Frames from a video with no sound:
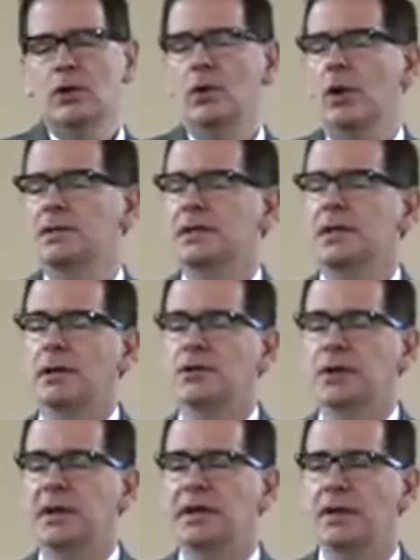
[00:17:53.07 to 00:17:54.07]
across the
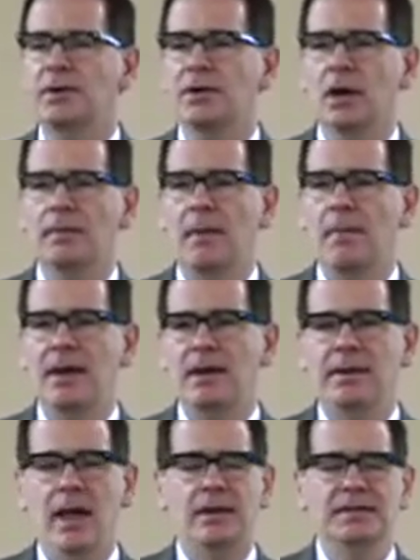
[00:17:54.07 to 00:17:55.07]
country, and again we talk about
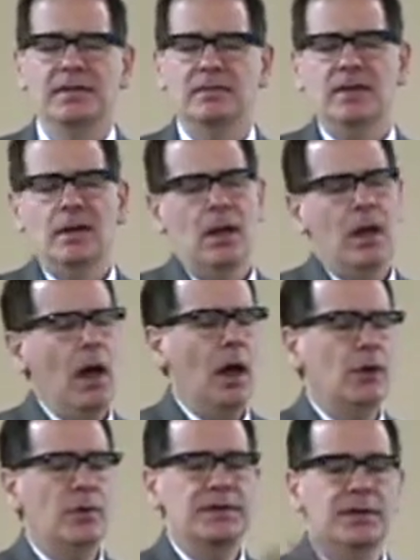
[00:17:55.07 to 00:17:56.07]
meta-analysis,
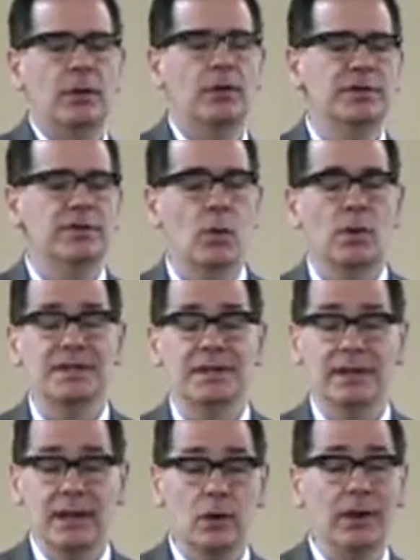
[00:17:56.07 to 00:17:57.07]
hundreds and hundreds of courts,
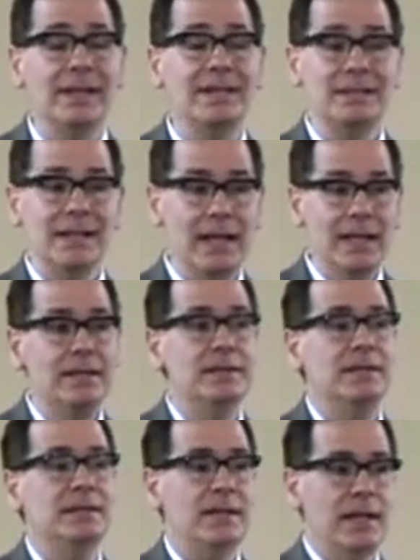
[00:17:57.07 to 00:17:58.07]
and literally
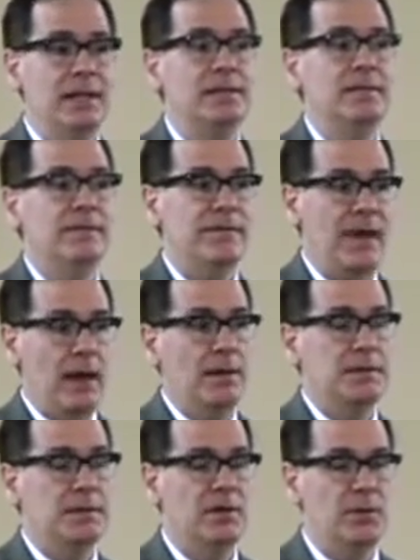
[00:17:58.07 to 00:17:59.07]
tens and tens of
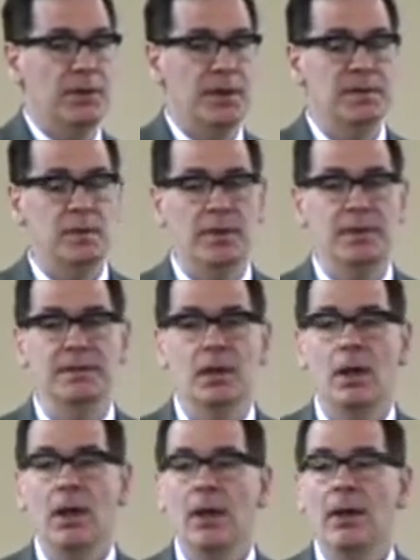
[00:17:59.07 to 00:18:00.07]
thousands of participants,
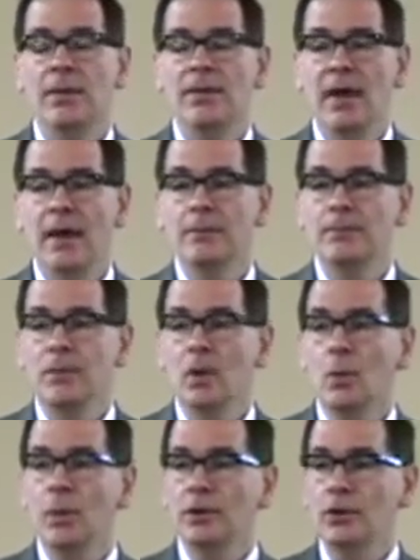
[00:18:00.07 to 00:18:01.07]
that
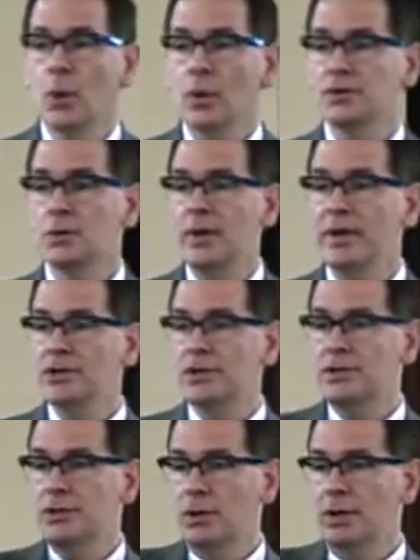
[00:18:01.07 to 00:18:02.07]
when courts reached
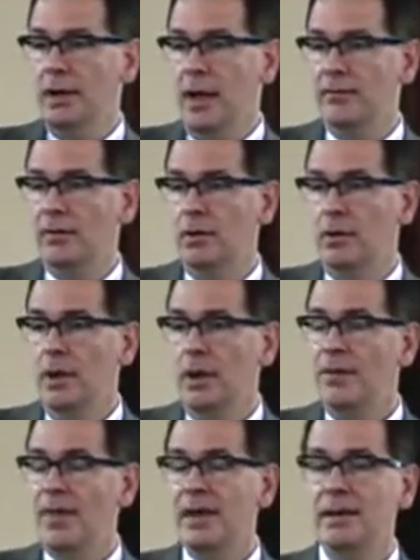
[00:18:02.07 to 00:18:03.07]
a certain level,
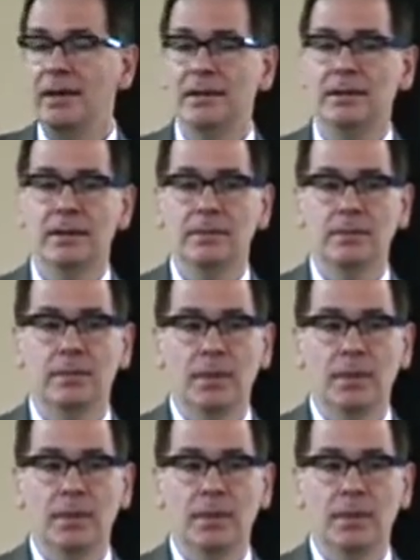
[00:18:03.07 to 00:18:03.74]
they needed to